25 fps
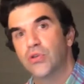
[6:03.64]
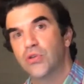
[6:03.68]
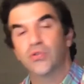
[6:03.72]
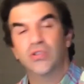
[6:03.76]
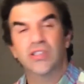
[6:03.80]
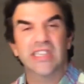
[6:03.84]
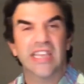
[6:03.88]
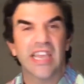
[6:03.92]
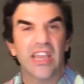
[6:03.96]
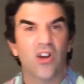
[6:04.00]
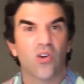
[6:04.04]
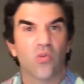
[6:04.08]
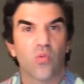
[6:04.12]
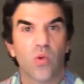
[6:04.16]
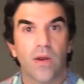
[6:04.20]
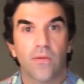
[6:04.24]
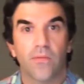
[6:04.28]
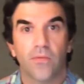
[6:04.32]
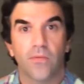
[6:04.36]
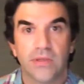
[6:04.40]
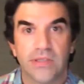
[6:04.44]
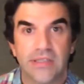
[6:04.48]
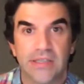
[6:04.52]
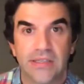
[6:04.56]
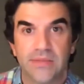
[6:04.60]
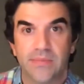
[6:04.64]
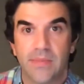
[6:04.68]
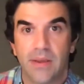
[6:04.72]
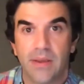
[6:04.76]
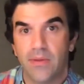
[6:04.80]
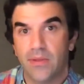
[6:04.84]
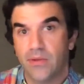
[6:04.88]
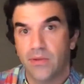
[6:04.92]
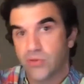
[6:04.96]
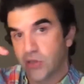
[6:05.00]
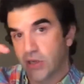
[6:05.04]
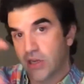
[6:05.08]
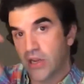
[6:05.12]
or scale references. Maybe
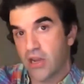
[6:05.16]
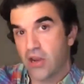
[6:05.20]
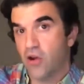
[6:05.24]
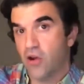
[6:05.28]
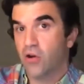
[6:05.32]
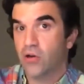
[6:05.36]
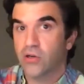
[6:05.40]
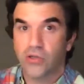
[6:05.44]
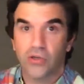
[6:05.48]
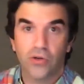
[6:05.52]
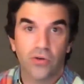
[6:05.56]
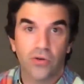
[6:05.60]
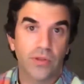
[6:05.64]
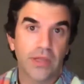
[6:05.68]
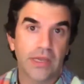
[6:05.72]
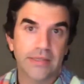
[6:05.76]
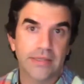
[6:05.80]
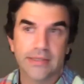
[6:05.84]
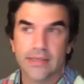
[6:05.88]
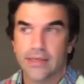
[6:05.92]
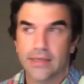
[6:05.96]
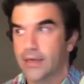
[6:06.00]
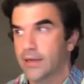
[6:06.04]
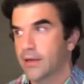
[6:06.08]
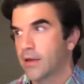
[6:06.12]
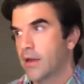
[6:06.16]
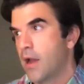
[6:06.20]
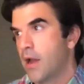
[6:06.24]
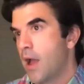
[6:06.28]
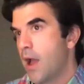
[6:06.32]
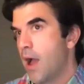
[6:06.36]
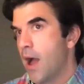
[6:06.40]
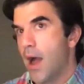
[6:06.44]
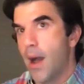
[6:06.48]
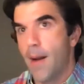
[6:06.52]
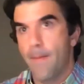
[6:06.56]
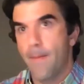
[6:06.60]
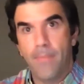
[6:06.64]
there's a character that's like
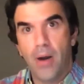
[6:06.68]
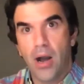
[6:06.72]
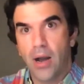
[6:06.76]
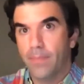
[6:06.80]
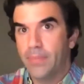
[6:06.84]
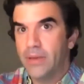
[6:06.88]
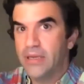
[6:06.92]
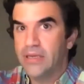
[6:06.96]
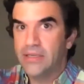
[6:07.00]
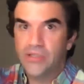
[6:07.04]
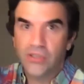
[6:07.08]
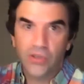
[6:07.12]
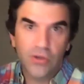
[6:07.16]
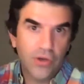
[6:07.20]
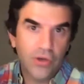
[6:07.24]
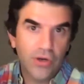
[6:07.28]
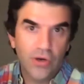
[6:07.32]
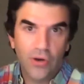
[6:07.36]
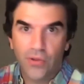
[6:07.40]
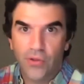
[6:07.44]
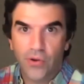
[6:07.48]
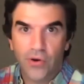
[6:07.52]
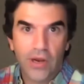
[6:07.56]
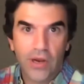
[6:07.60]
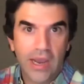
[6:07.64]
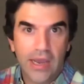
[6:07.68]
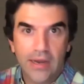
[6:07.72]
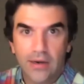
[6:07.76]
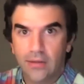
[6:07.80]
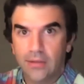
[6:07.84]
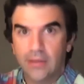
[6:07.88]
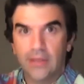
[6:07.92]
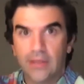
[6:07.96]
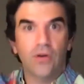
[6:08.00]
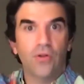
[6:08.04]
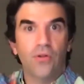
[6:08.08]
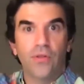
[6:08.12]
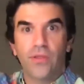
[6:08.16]
a puppy, so you know they're kind of
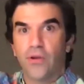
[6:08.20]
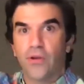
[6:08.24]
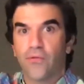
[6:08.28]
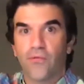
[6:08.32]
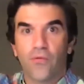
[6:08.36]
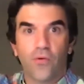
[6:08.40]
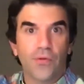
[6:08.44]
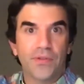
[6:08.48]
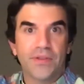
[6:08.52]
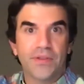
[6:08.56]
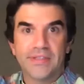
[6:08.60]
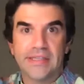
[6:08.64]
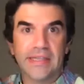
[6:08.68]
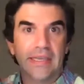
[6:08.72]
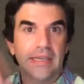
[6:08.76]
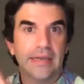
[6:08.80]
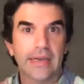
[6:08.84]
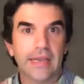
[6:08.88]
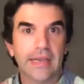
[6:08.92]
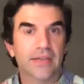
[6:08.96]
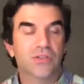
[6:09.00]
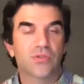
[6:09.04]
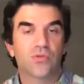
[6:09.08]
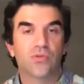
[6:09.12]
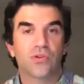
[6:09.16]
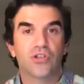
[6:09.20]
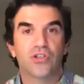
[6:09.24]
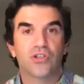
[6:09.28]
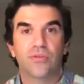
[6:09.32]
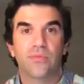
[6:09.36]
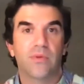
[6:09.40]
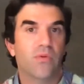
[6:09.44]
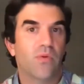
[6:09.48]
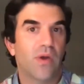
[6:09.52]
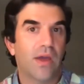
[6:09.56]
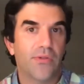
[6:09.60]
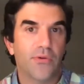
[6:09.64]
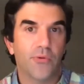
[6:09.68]
little. Therefore, this thing next to it should
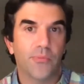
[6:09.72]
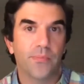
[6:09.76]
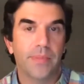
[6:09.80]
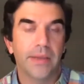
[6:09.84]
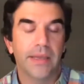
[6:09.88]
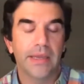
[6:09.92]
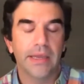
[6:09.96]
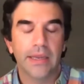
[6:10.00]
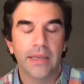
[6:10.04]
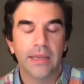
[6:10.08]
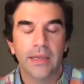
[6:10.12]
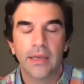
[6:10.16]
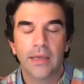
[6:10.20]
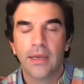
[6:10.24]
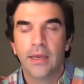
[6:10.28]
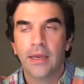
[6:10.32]
be rather big.